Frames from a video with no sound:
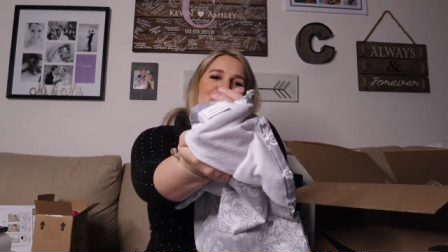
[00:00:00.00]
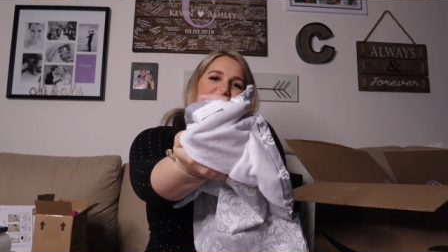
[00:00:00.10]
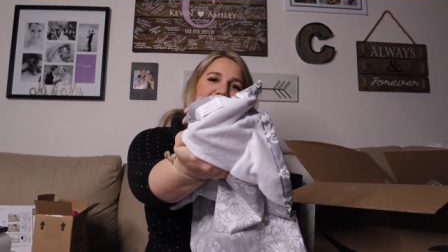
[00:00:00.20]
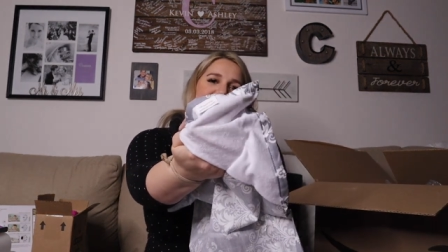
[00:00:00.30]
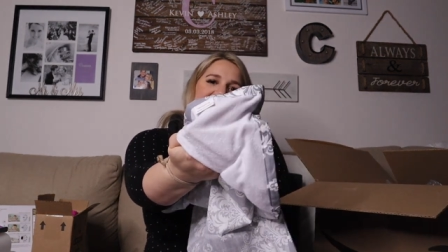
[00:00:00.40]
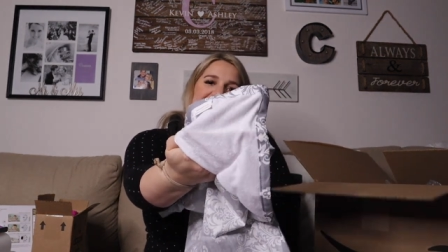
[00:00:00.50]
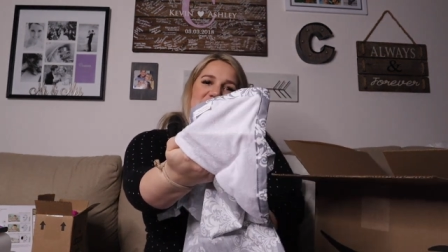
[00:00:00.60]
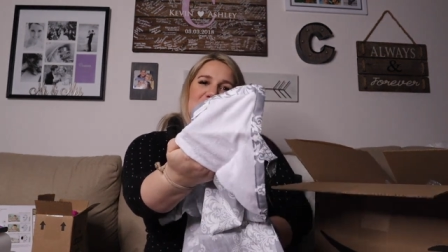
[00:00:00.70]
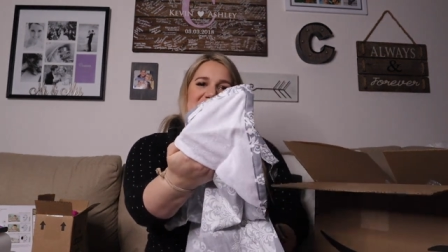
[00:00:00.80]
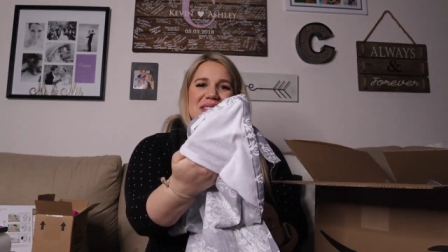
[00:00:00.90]
if baby like
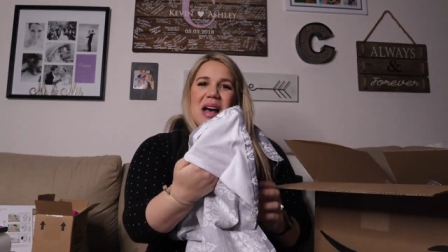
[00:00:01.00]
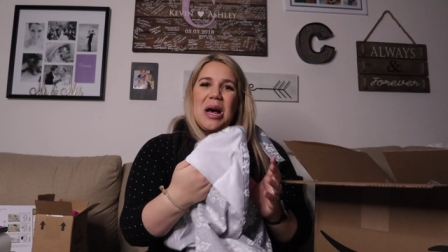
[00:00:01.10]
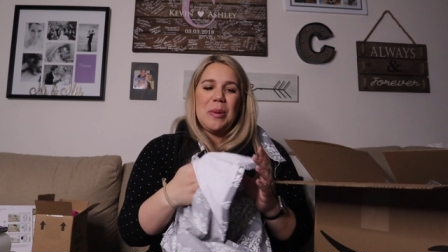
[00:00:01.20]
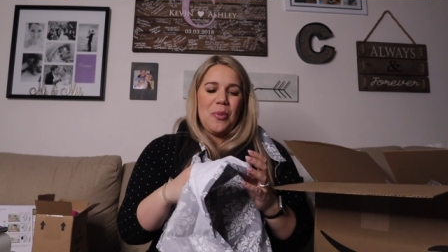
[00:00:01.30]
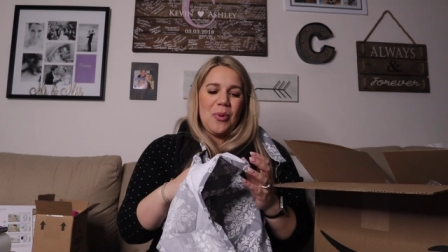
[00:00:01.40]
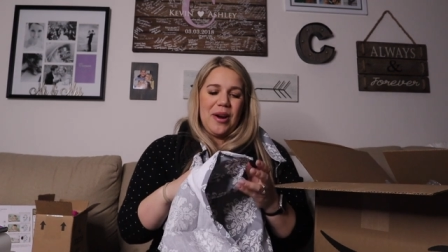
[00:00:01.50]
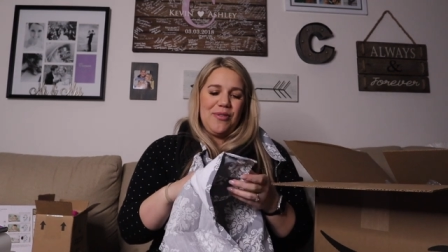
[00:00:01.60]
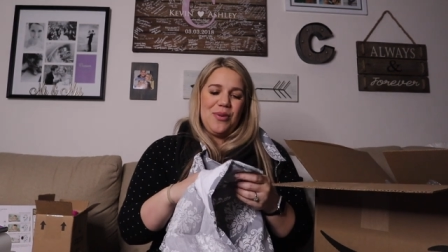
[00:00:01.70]
spits up or if